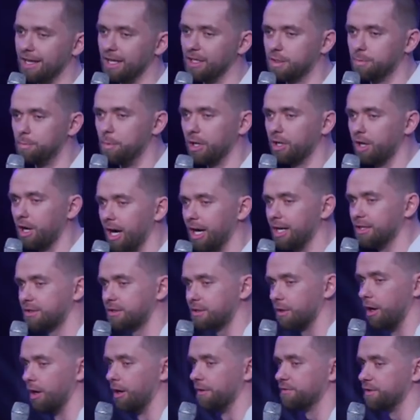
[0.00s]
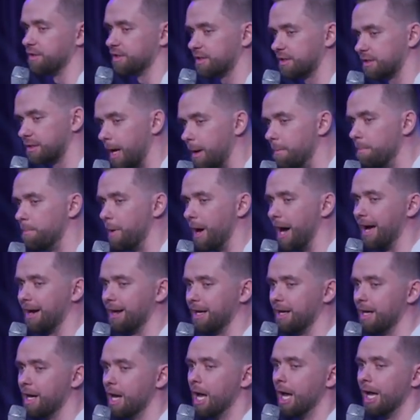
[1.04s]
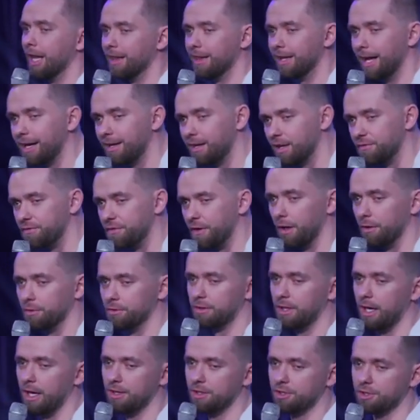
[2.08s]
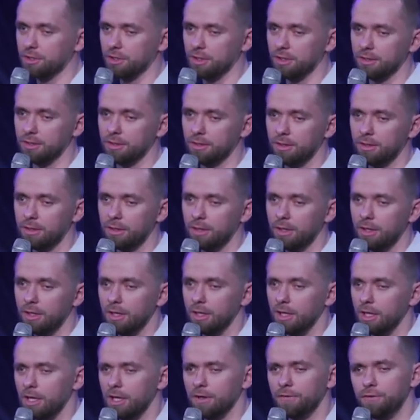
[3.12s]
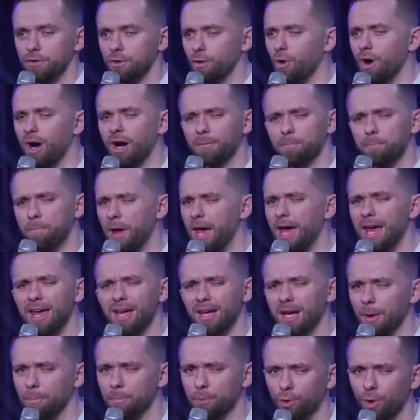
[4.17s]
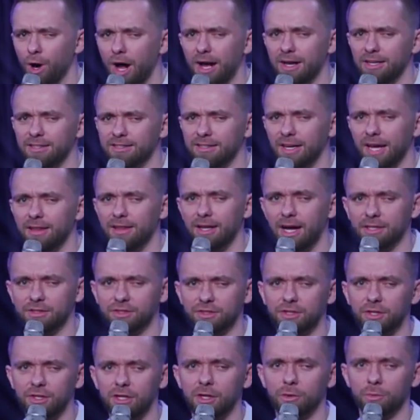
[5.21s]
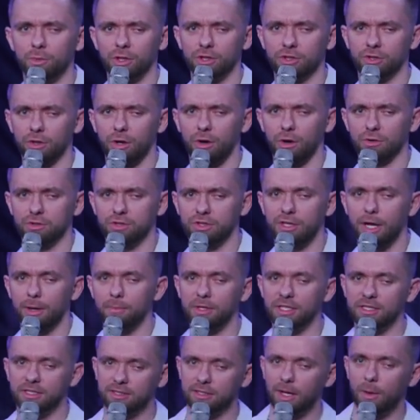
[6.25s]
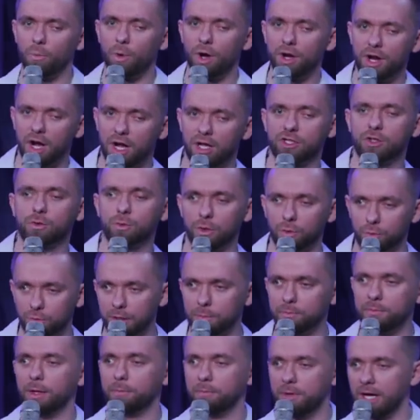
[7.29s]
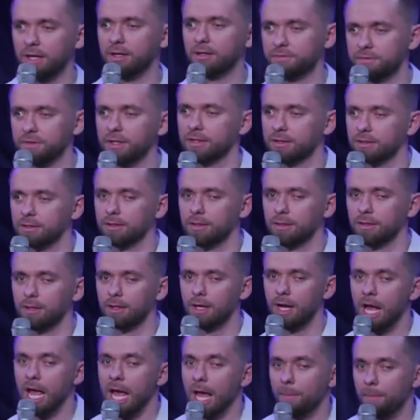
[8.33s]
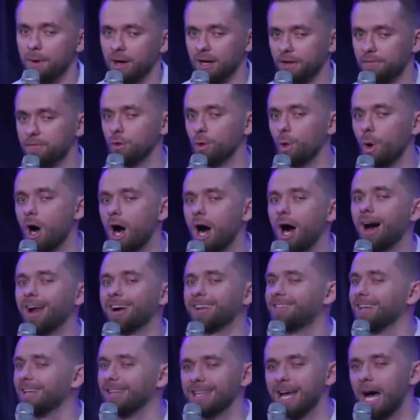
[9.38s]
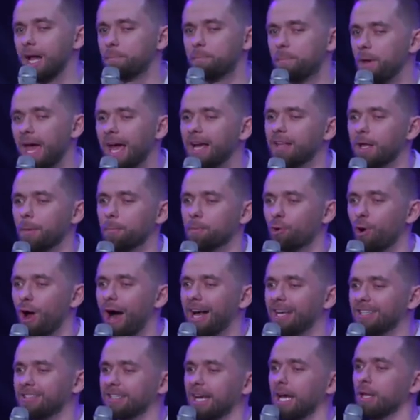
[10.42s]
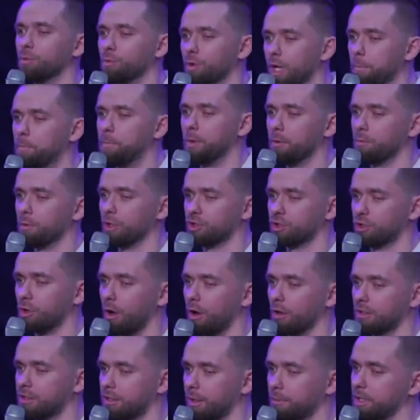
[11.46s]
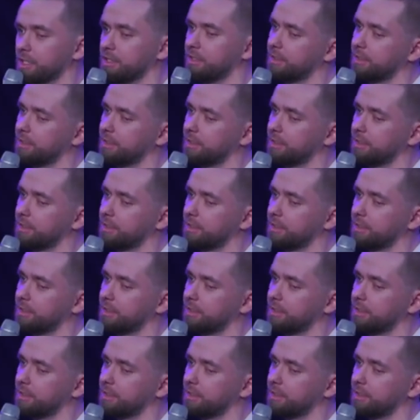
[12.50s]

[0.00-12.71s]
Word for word: is because of somebody laid a foundation. If you are paying a price and not seeing results, that means someone else will reap the benefit. But if you are, did not pay the price and reaping results, that means